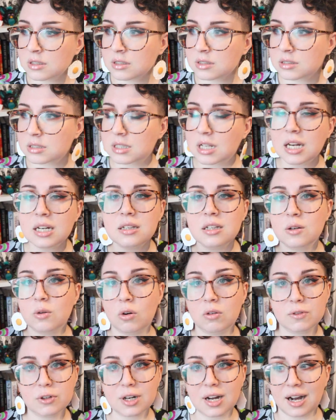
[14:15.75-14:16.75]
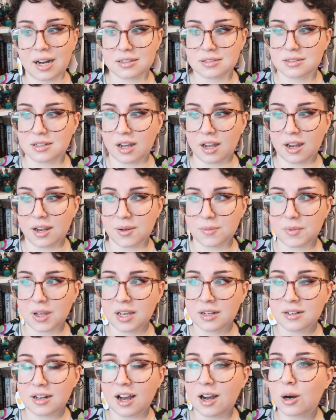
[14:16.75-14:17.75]
slightly overcast day,
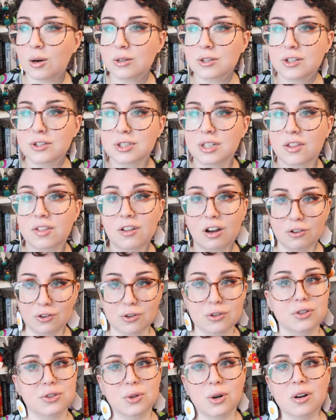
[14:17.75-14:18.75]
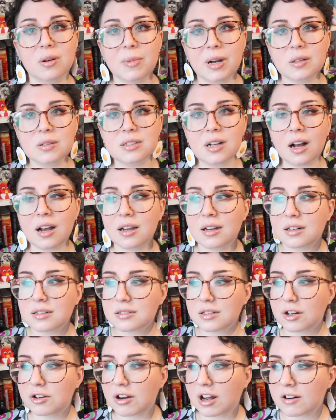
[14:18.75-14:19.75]
and now there's a thunderstorm outside
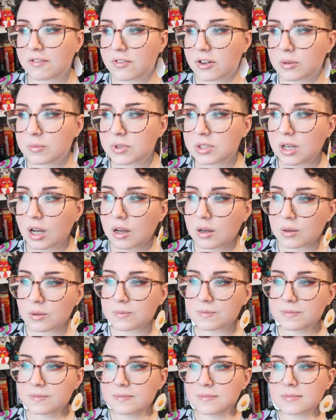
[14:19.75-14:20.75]
as I try to film, so